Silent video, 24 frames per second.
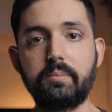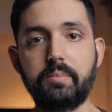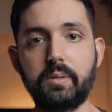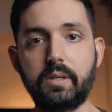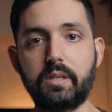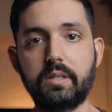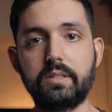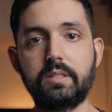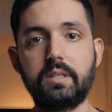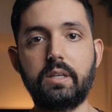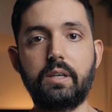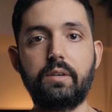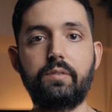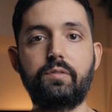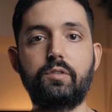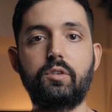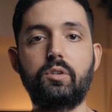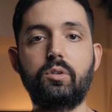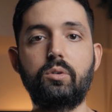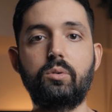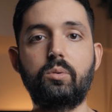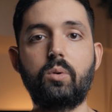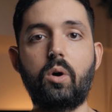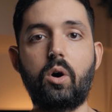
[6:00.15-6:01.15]
because if
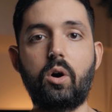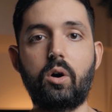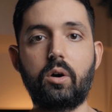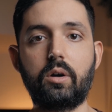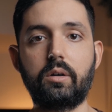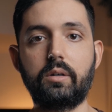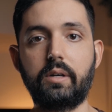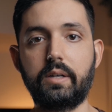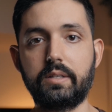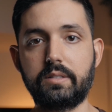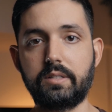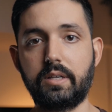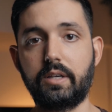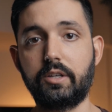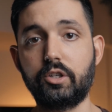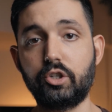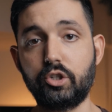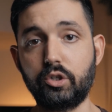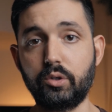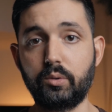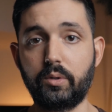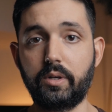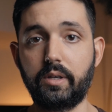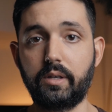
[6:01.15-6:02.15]
you are, let's say,
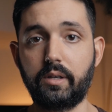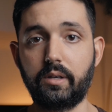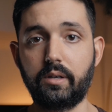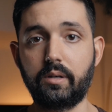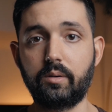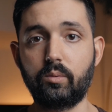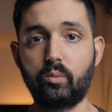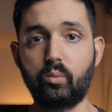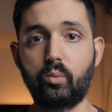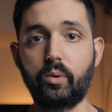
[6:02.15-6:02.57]
shooting